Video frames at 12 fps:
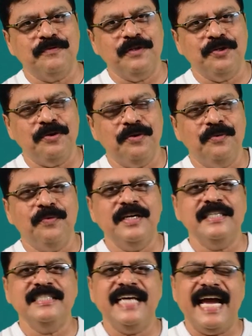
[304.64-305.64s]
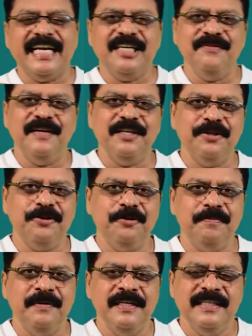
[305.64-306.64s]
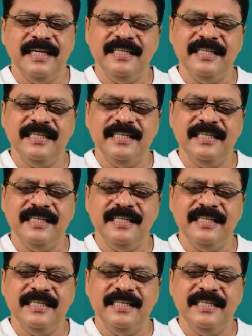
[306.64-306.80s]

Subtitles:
we know. One is the activating group,